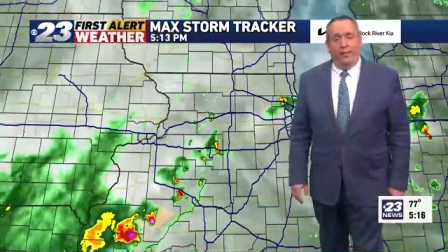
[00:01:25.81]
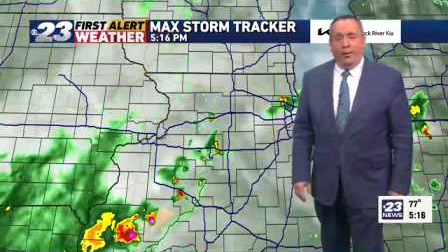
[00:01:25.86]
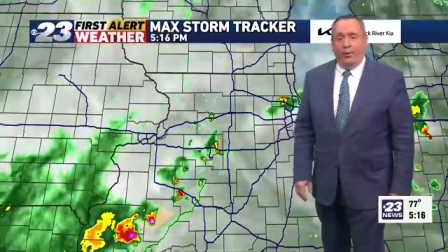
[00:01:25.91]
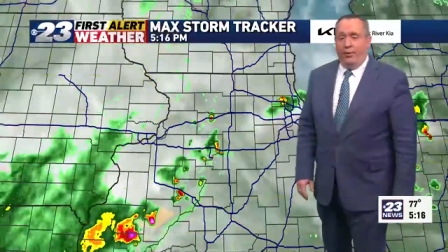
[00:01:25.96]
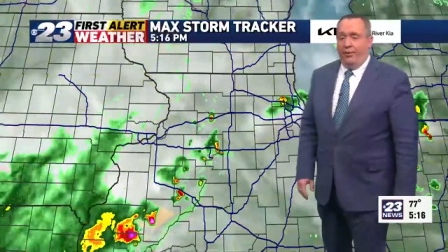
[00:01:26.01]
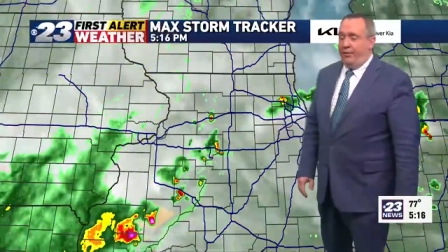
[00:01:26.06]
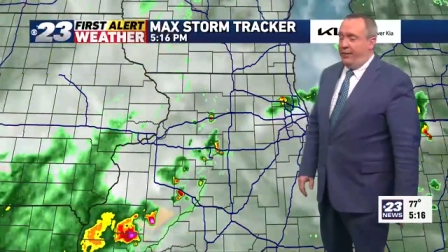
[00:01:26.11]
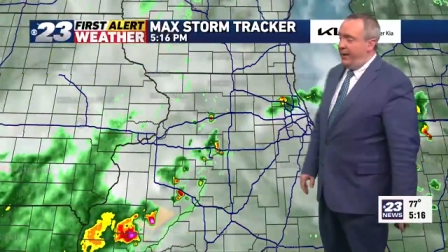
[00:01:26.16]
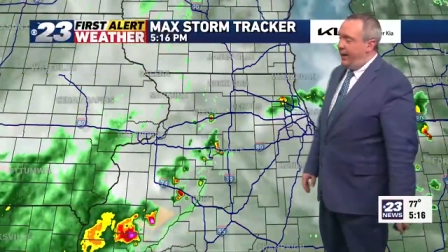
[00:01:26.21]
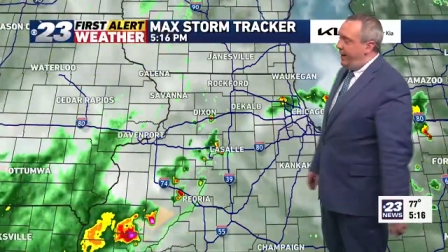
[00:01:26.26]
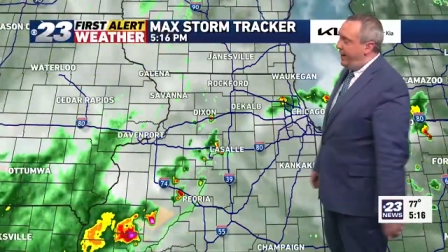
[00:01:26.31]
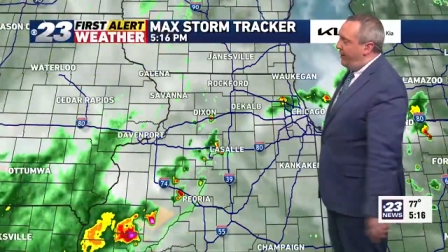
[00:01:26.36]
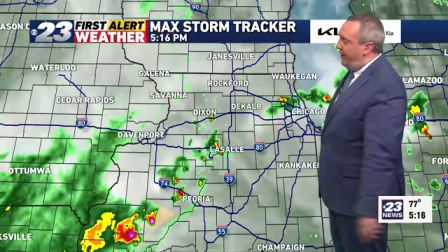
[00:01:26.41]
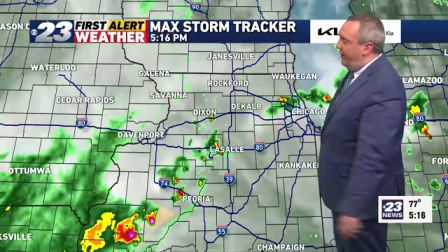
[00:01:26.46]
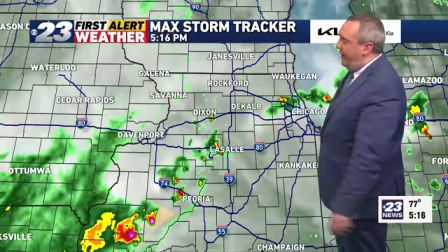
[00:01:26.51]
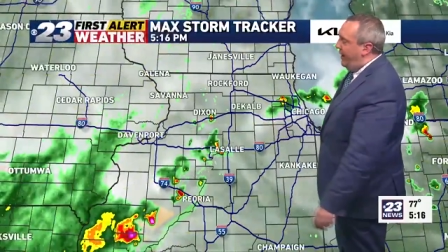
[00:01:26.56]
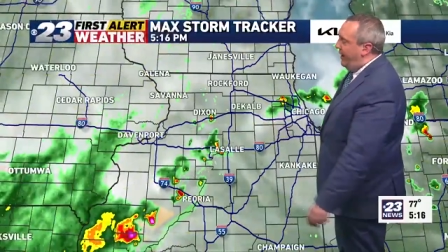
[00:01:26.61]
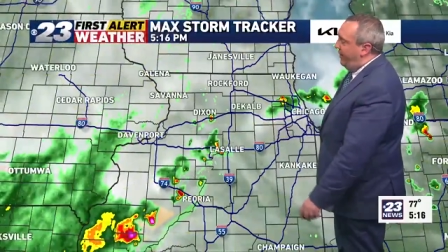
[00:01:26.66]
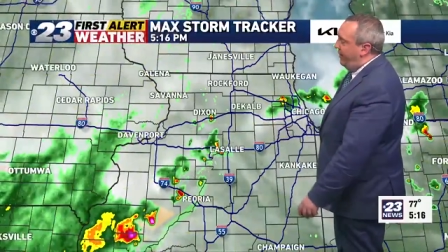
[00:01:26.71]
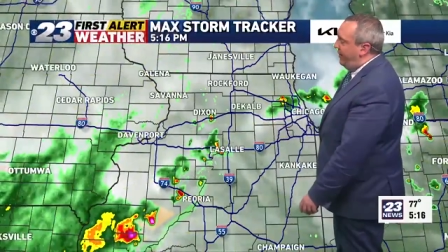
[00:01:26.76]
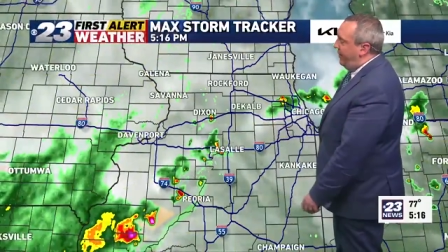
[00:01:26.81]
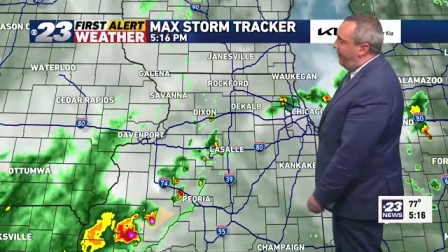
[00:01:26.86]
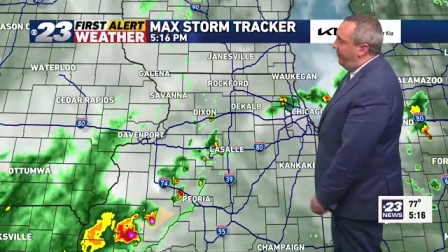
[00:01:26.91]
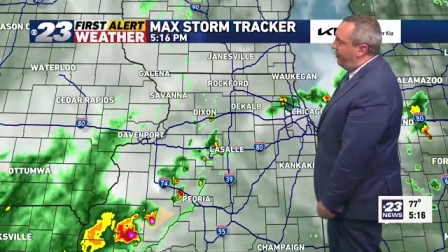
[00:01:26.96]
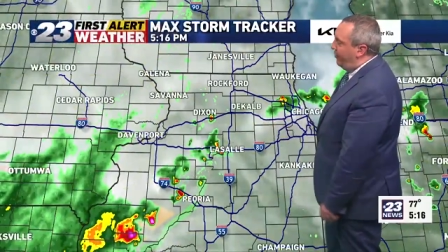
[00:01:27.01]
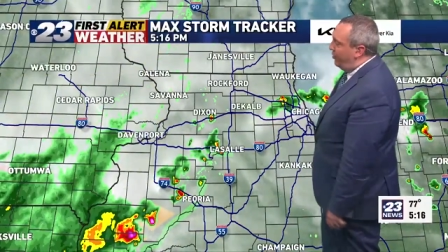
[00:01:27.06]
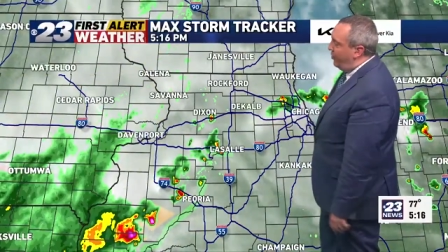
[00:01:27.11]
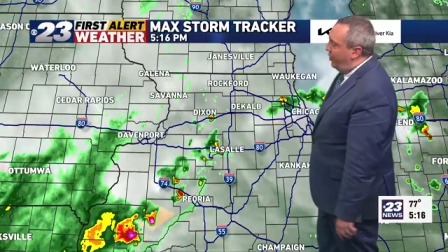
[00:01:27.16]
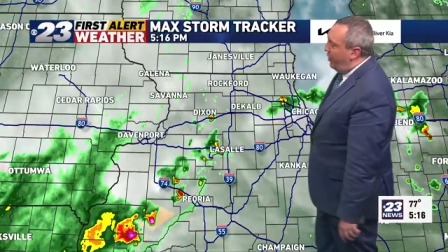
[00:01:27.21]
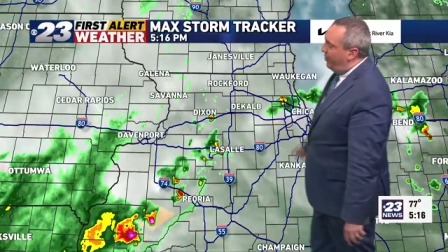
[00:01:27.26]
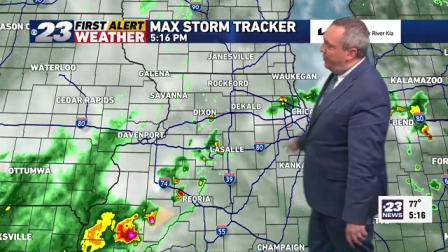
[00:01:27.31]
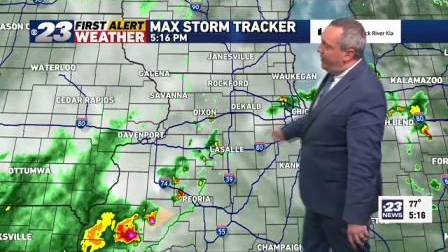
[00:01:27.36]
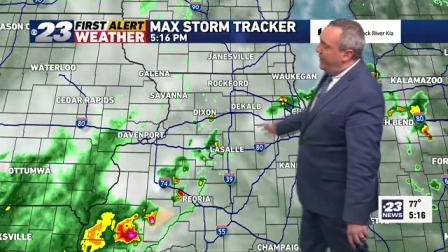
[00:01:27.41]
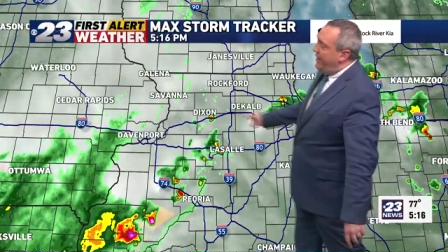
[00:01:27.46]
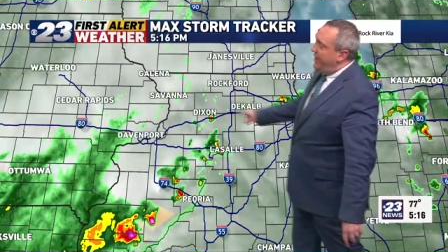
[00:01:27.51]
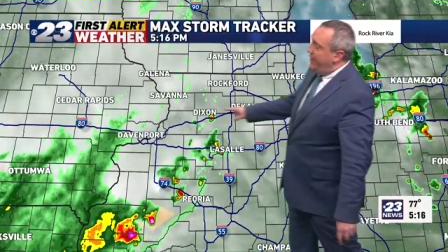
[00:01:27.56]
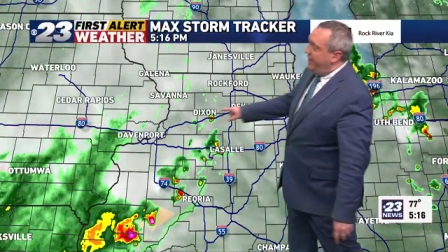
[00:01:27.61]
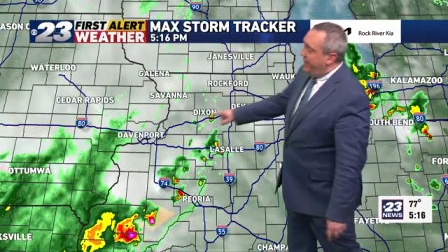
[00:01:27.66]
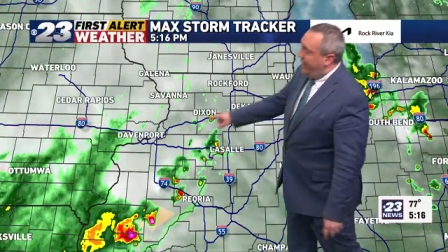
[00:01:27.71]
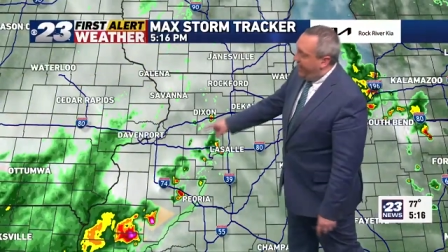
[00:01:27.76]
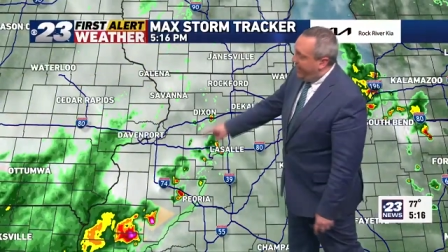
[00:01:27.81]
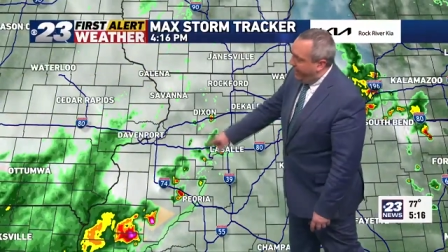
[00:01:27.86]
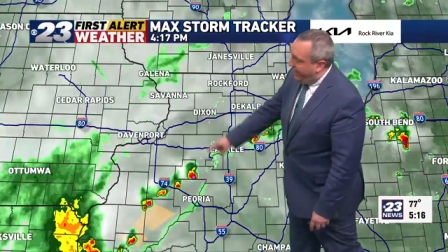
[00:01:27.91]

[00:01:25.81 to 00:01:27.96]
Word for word: but we've got our eyes on storms that